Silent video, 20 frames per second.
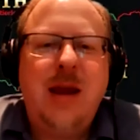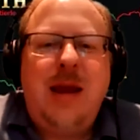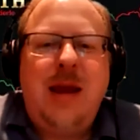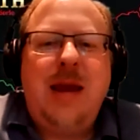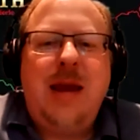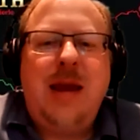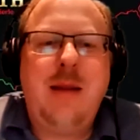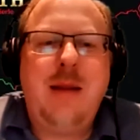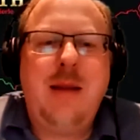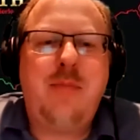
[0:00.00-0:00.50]

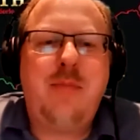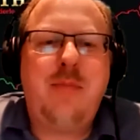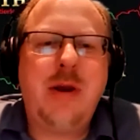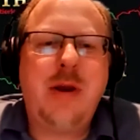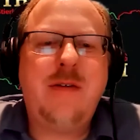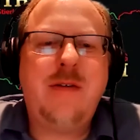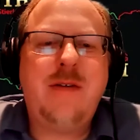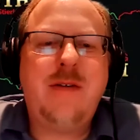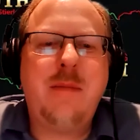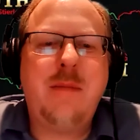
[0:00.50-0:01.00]
And it
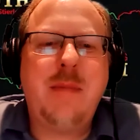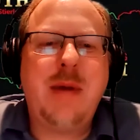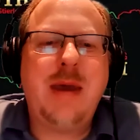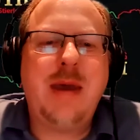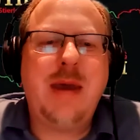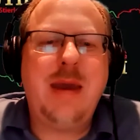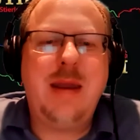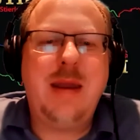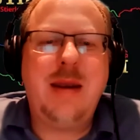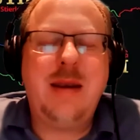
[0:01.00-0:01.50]
brings to
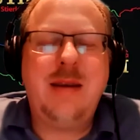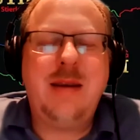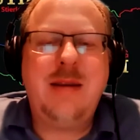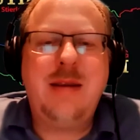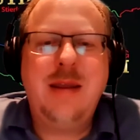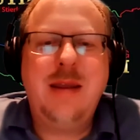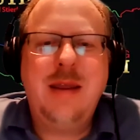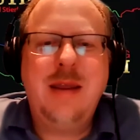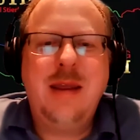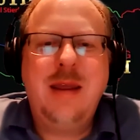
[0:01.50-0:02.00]
mind,
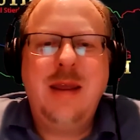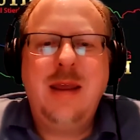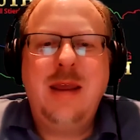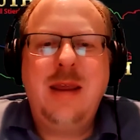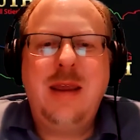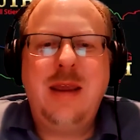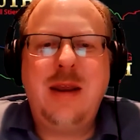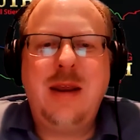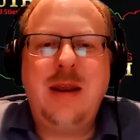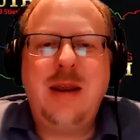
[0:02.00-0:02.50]

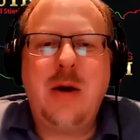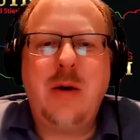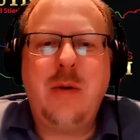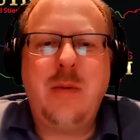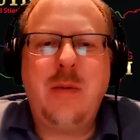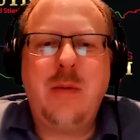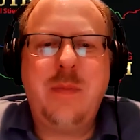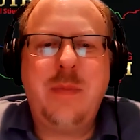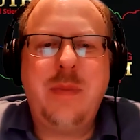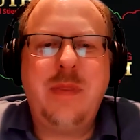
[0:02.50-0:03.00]

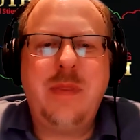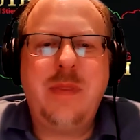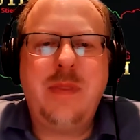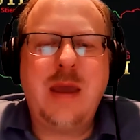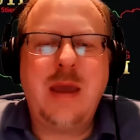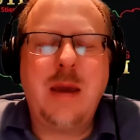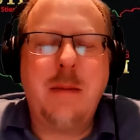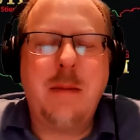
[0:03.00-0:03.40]
the